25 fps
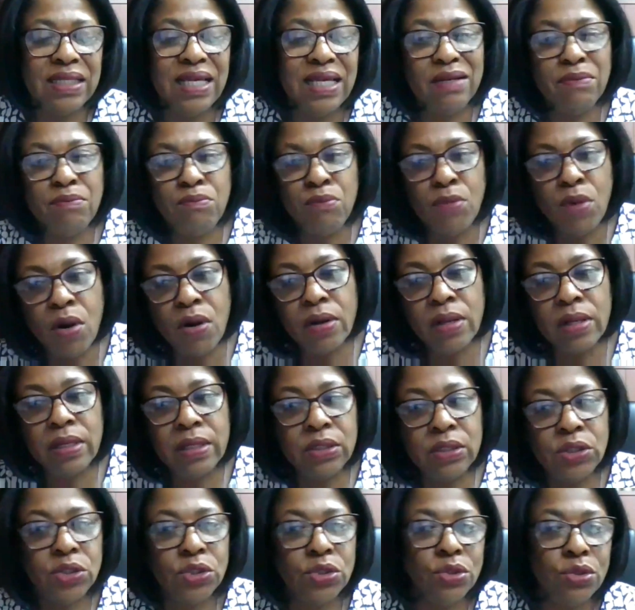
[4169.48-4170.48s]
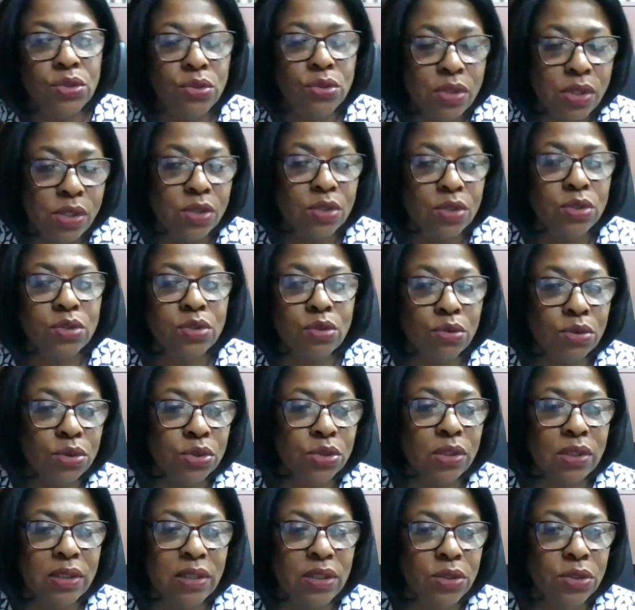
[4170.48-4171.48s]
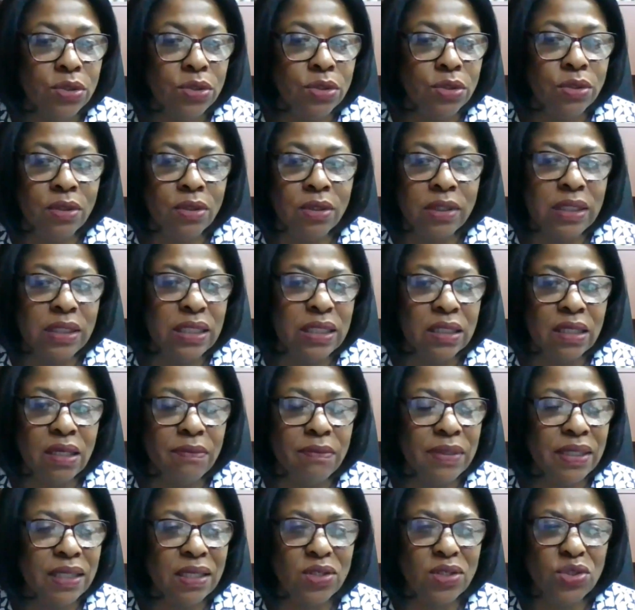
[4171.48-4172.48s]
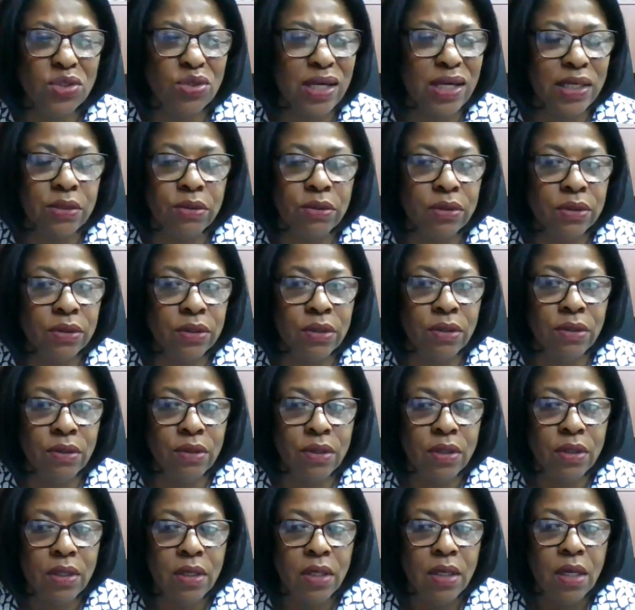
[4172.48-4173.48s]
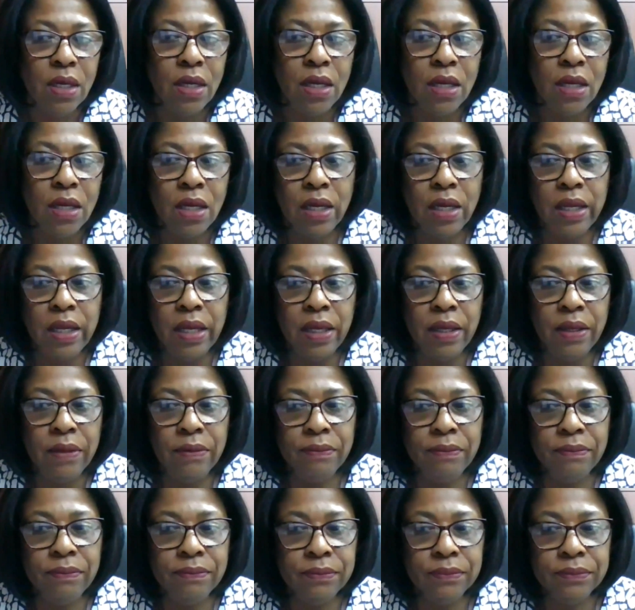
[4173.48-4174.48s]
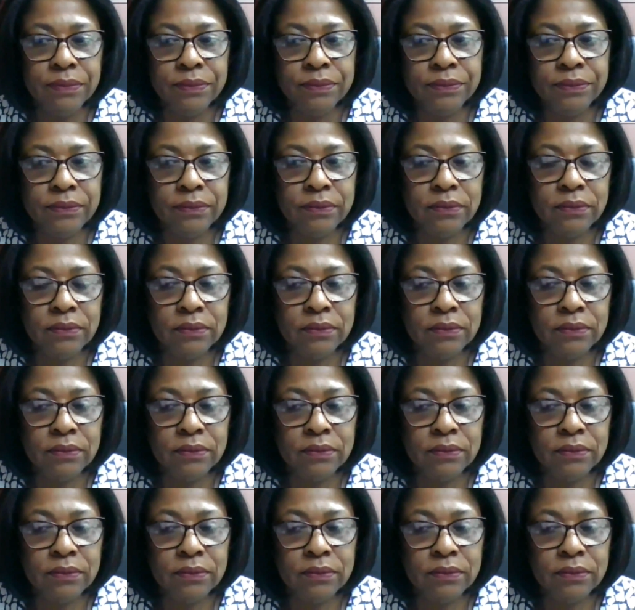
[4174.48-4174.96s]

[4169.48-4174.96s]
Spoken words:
Is that a moral issue or a social issue or economic issue? I don't know. I